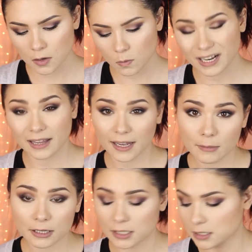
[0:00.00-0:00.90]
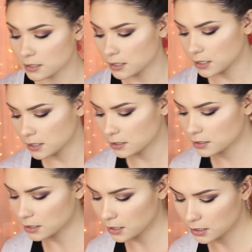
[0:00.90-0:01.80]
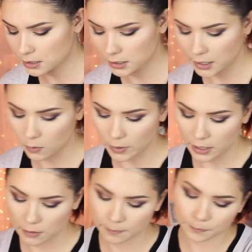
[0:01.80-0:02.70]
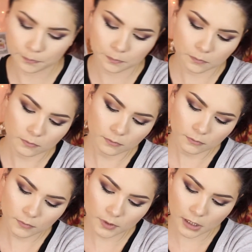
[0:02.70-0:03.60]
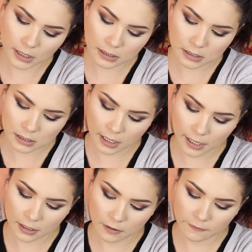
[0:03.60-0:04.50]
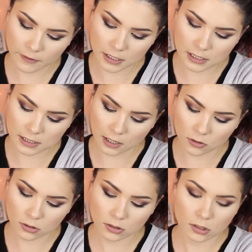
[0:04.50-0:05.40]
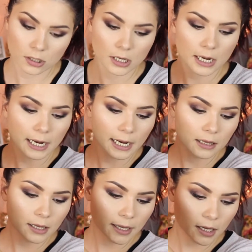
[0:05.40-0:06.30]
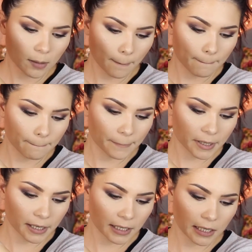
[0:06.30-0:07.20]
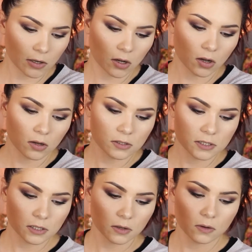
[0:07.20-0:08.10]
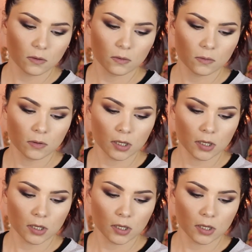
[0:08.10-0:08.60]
what I like about this is it is a liquid. It's kind of a subtle highlight, but it also,